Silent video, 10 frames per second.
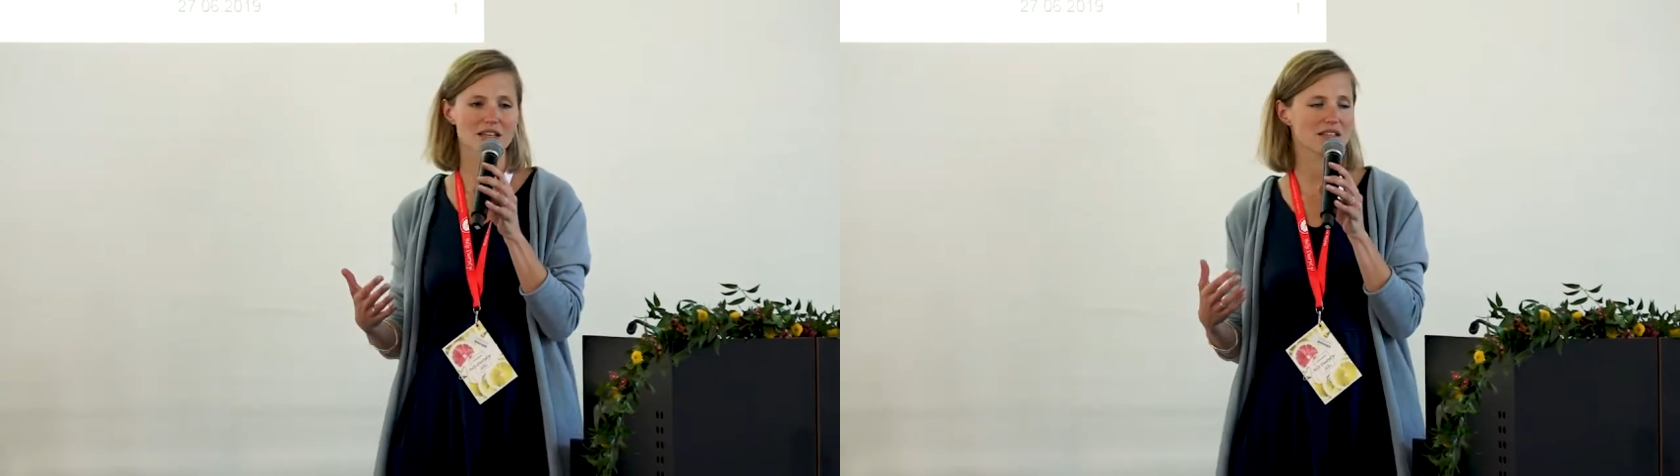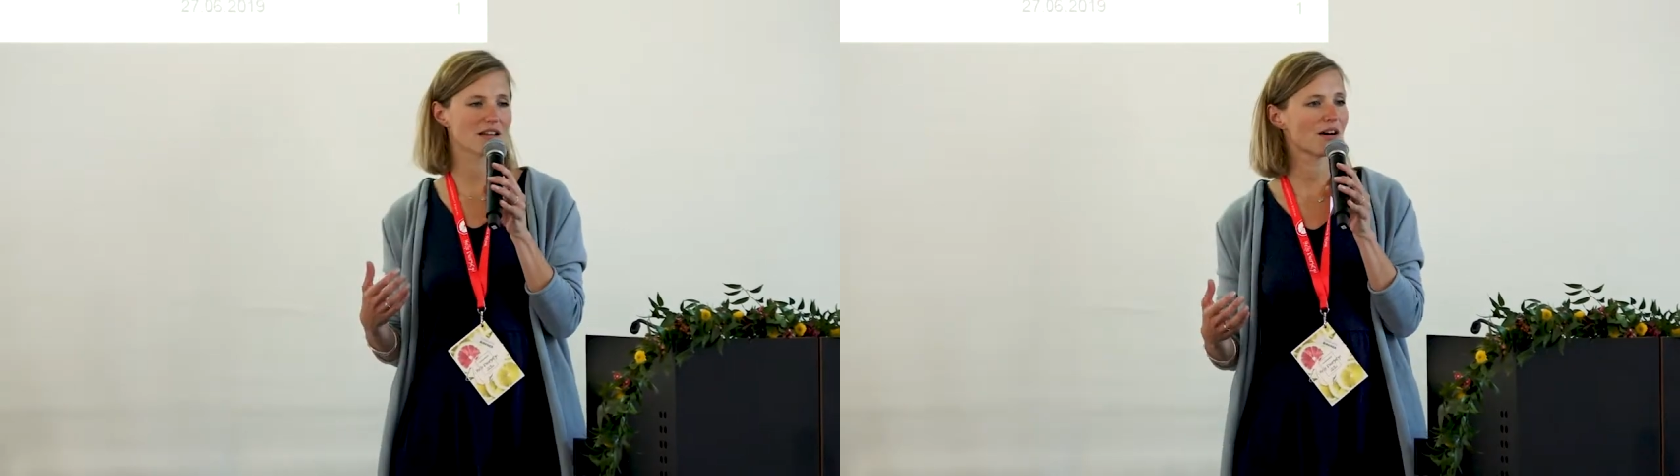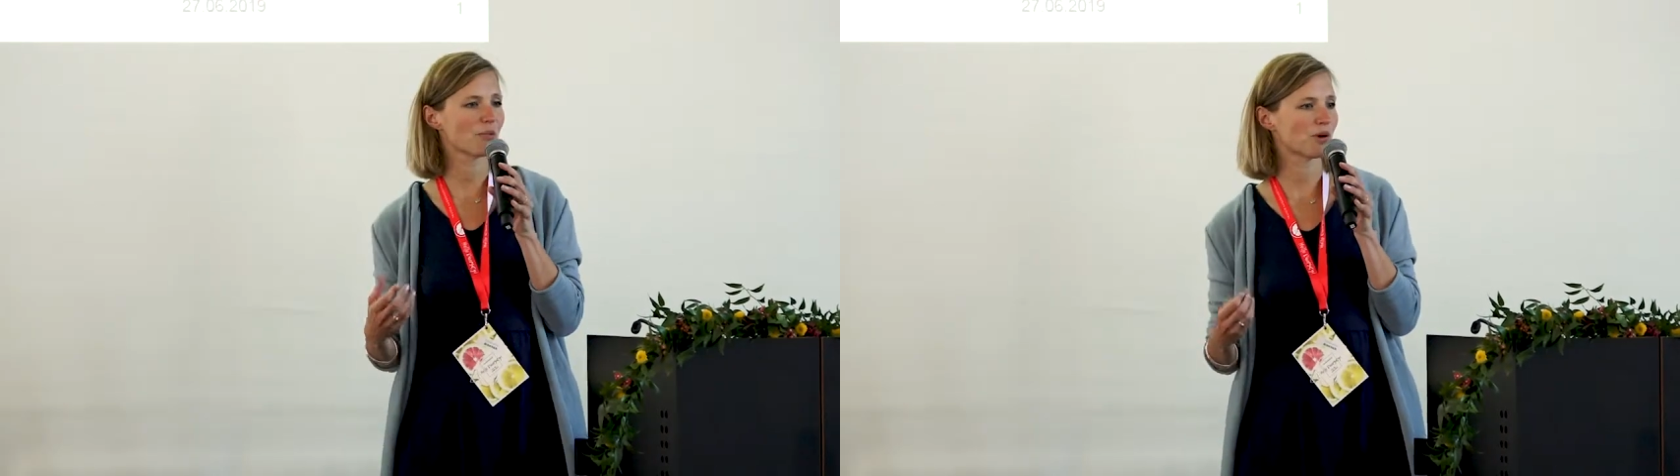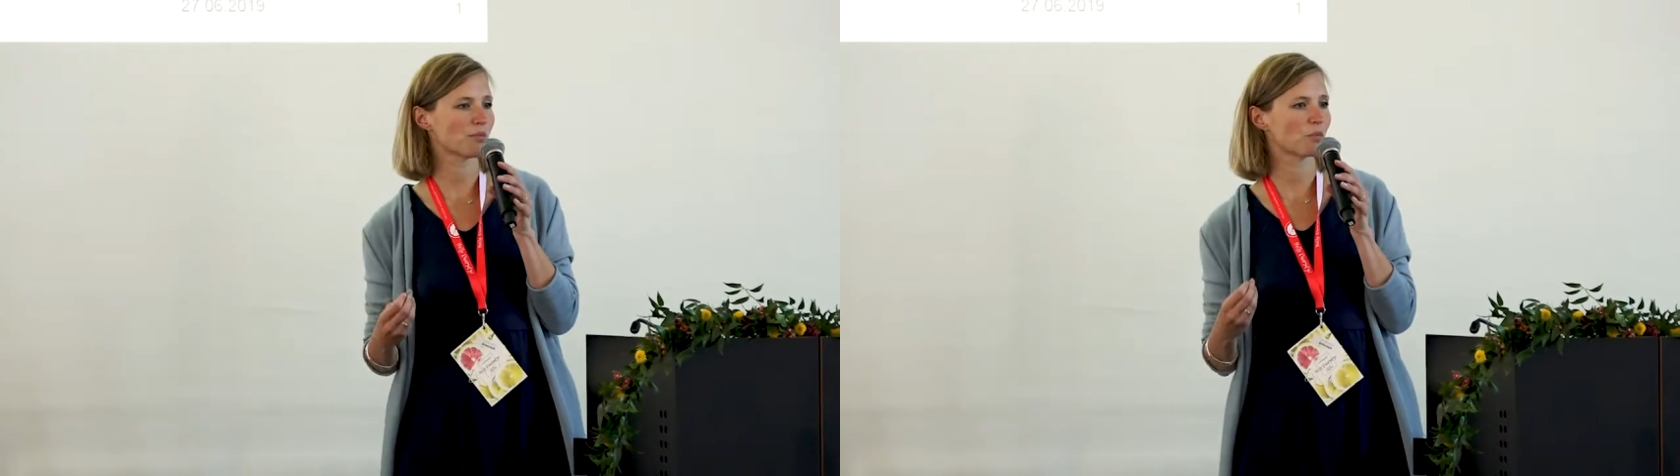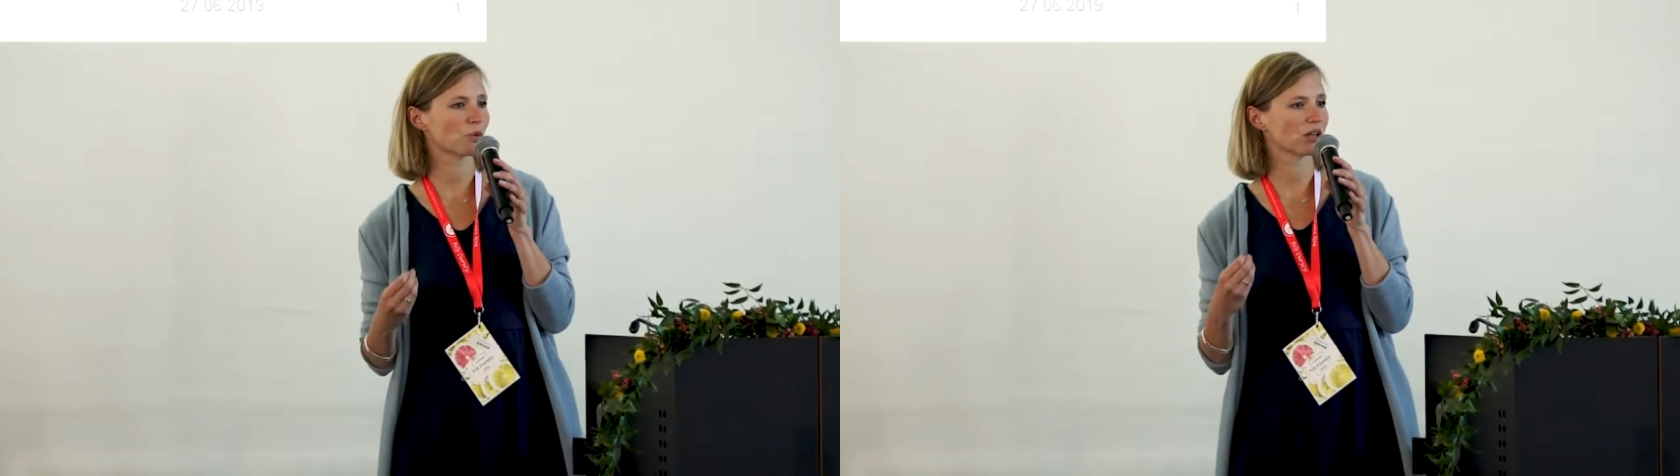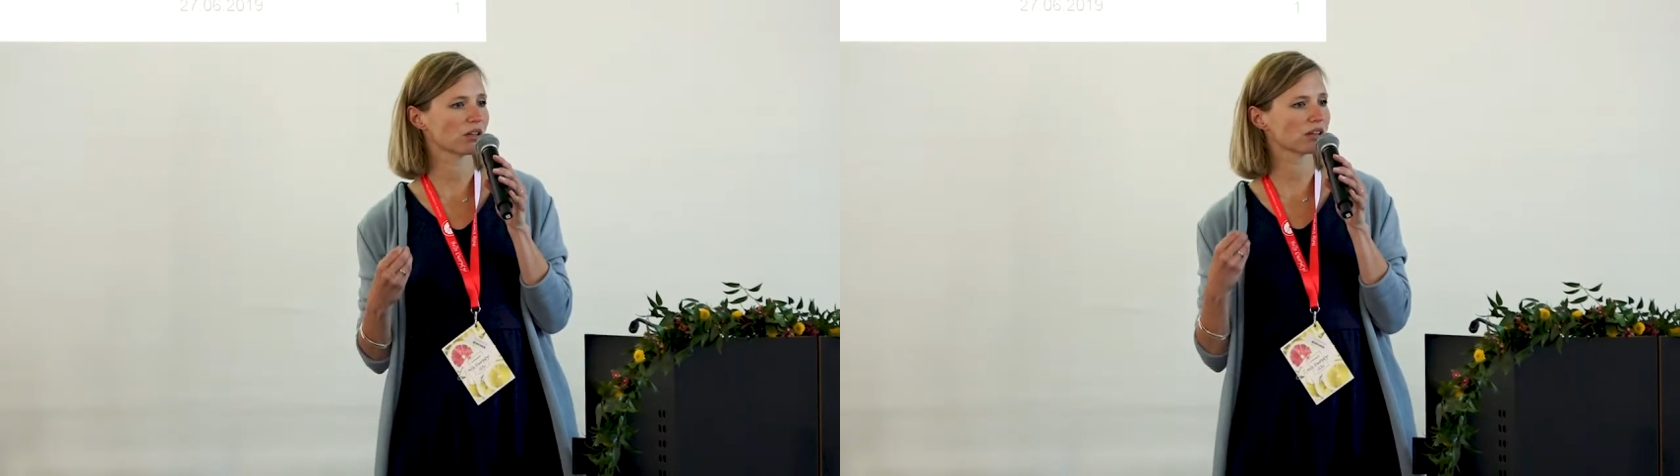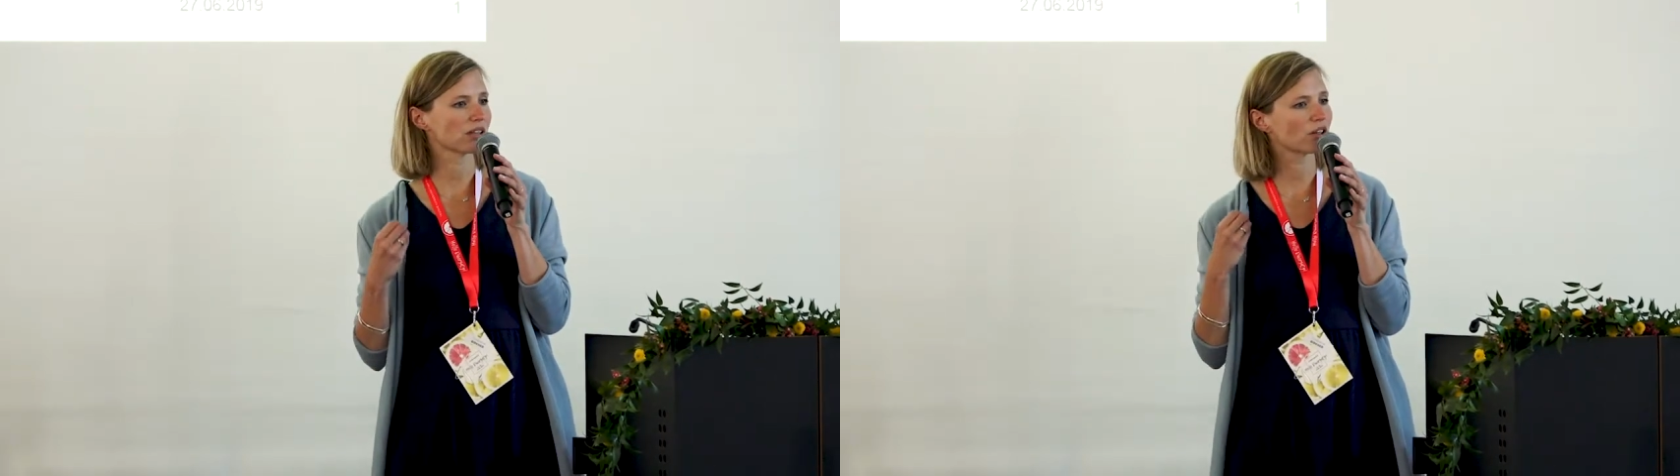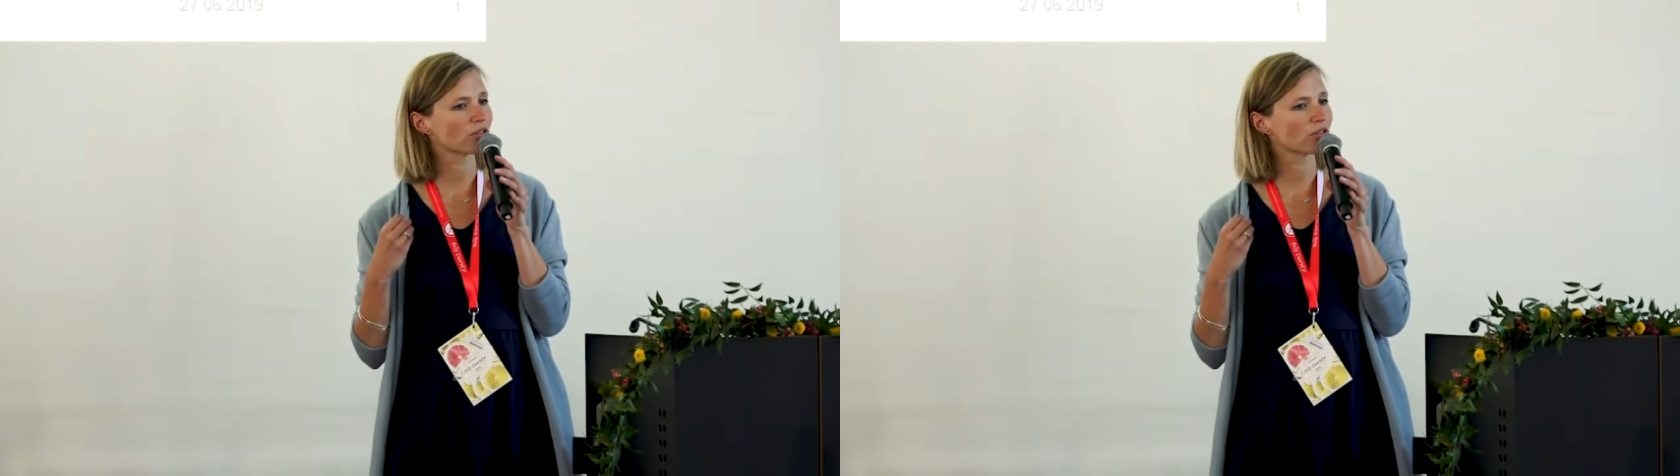has come up with